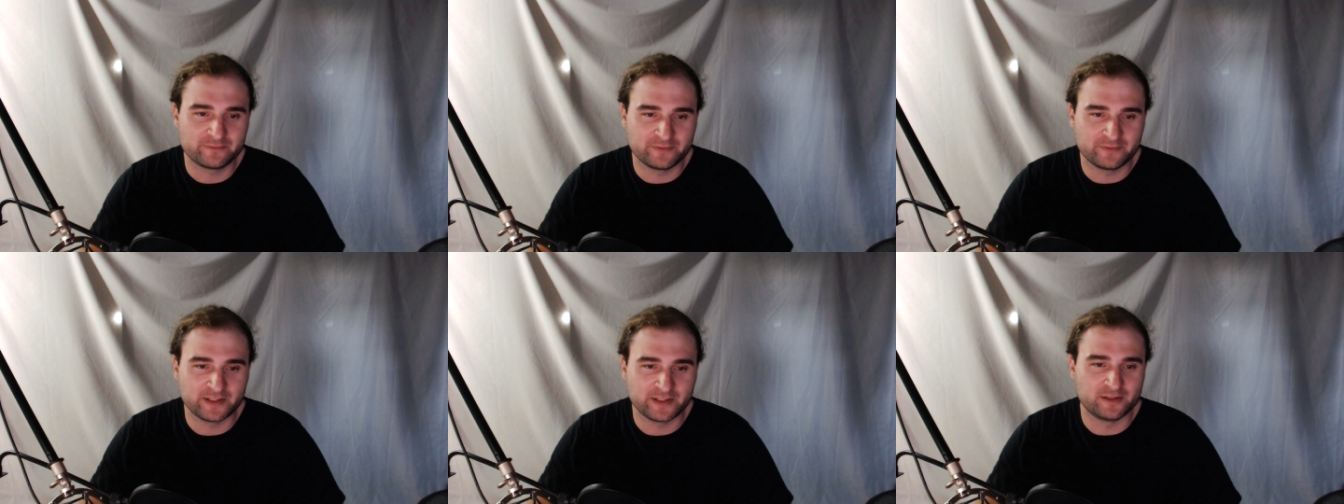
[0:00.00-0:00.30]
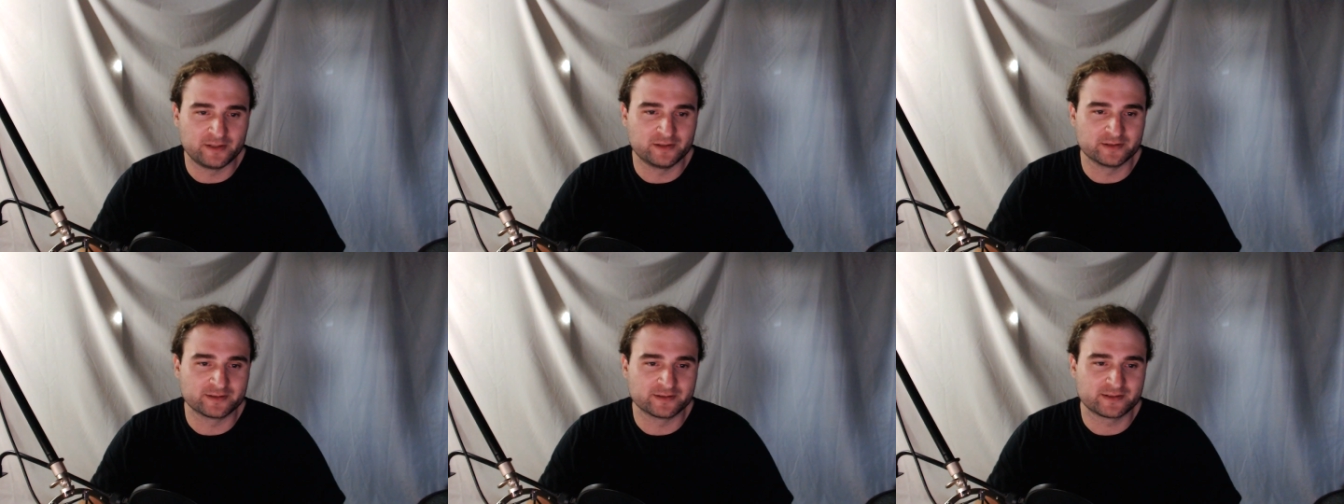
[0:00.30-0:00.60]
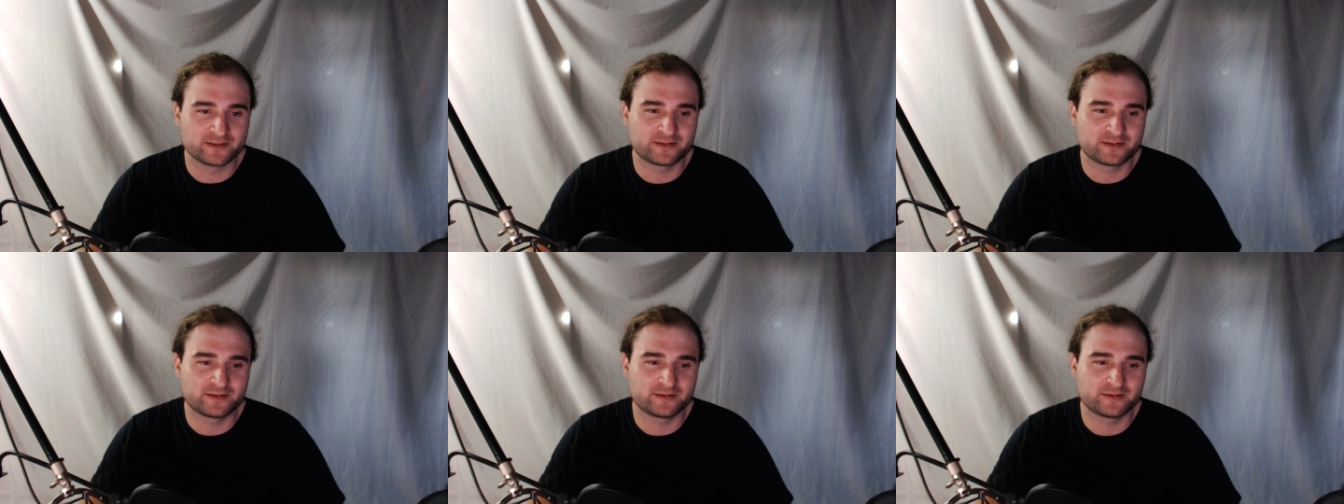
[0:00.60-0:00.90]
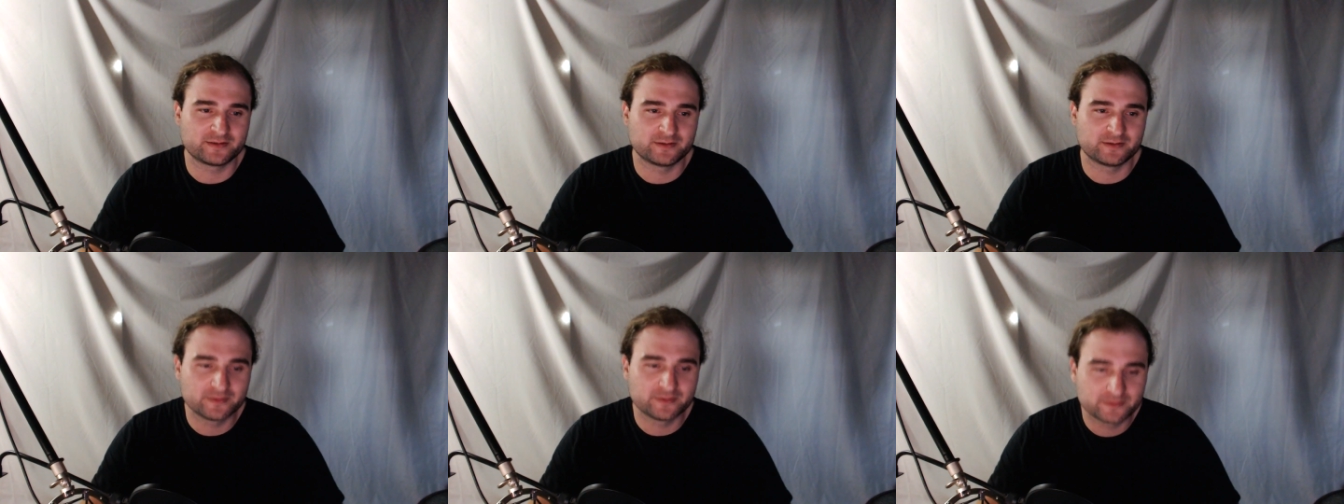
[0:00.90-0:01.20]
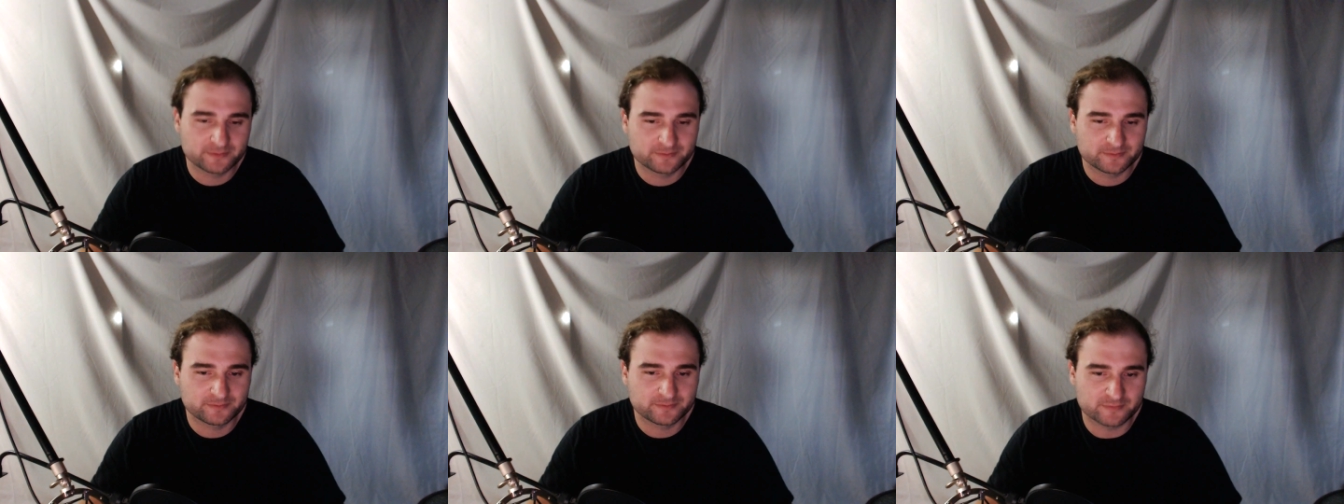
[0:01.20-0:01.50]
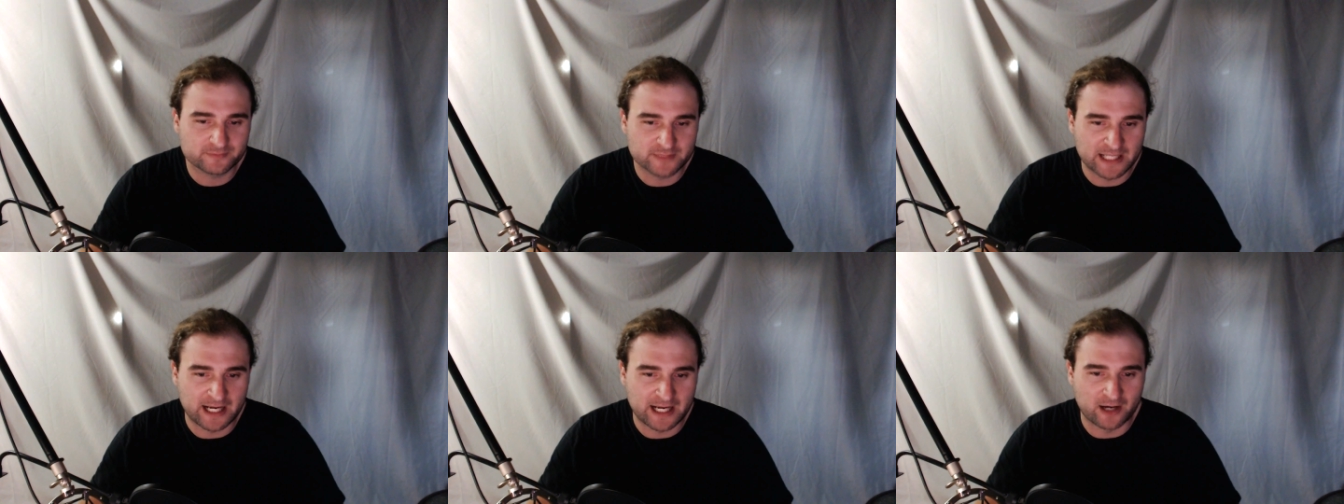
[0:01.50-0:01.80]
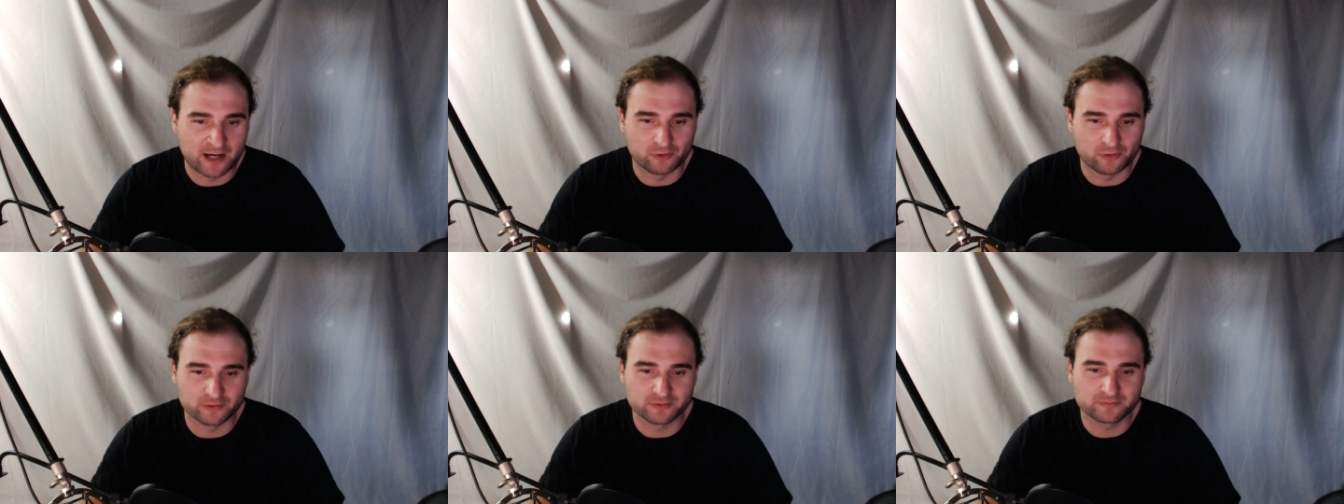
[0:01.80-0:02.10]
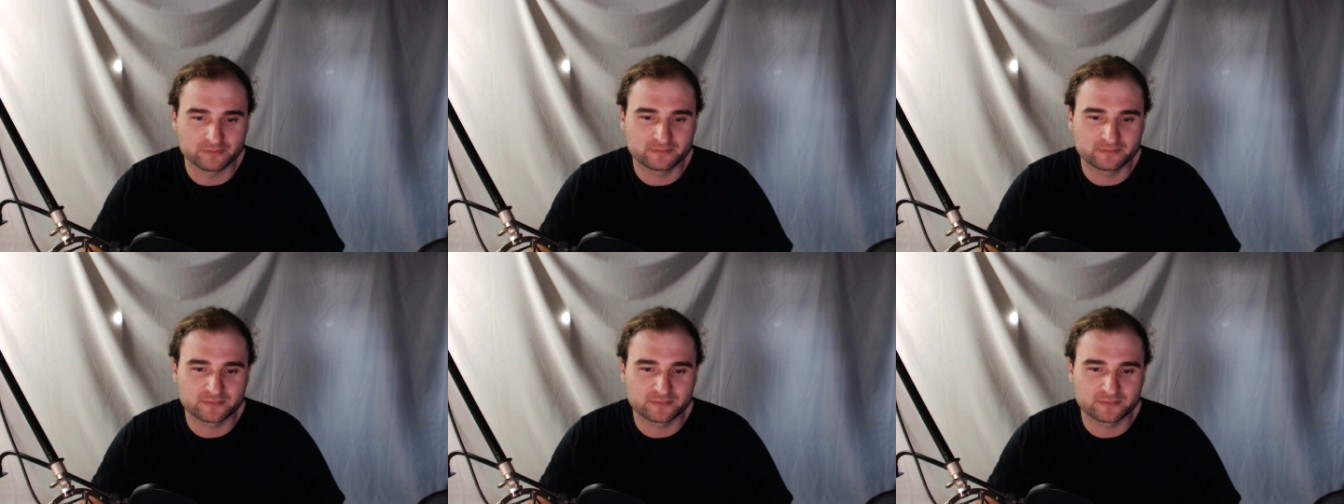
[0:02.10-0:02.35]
felt down.